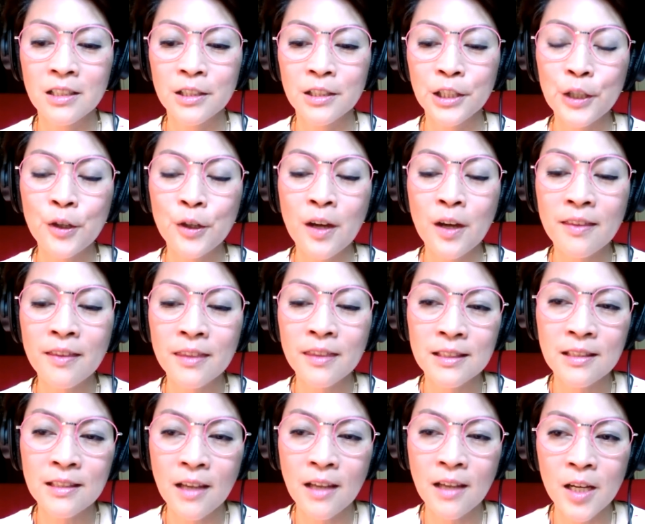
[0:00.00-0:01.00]
You know, at the
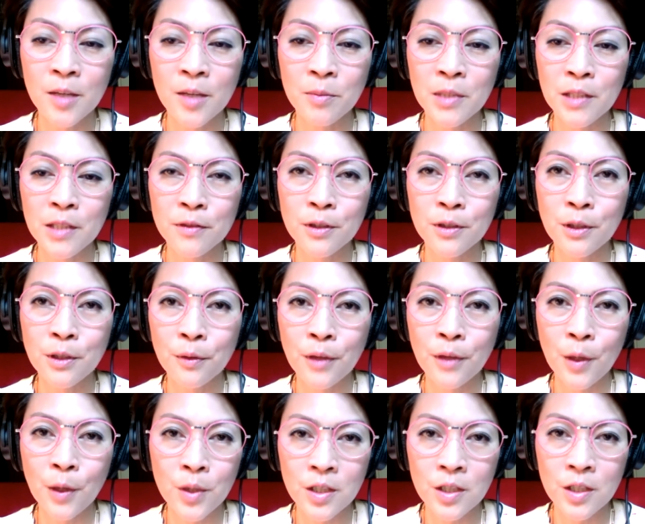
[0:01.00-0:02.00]
time, even though
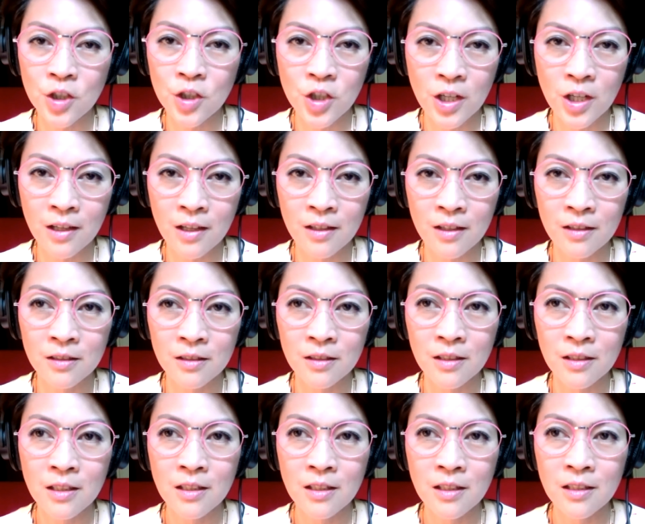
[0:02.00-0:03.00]
they went to
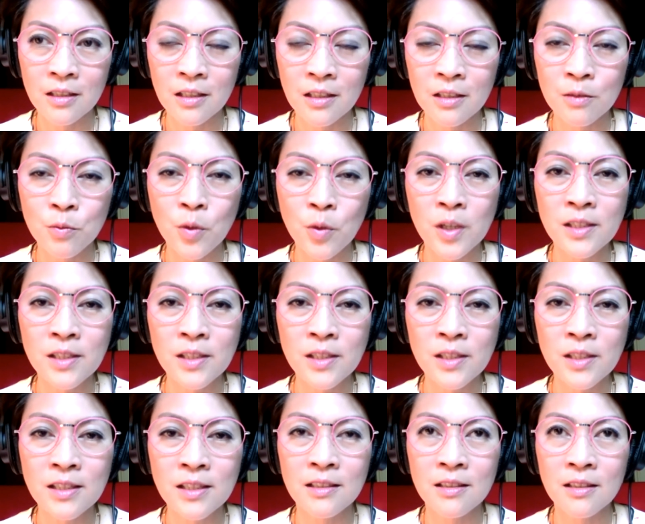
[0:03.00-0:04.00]
jail, it
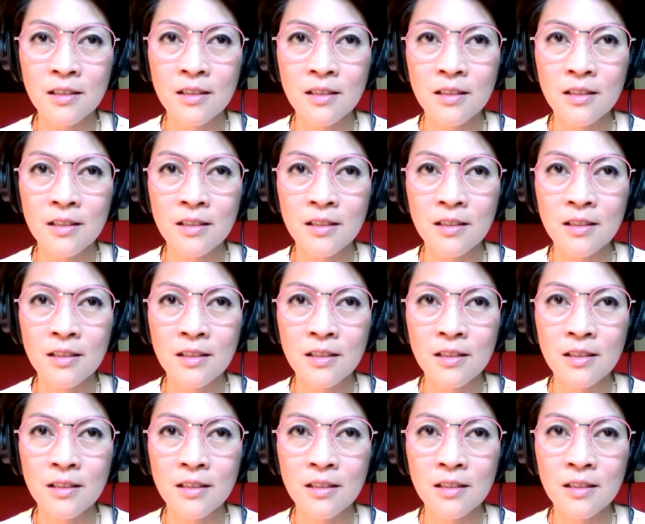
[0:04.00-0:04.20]
wasn't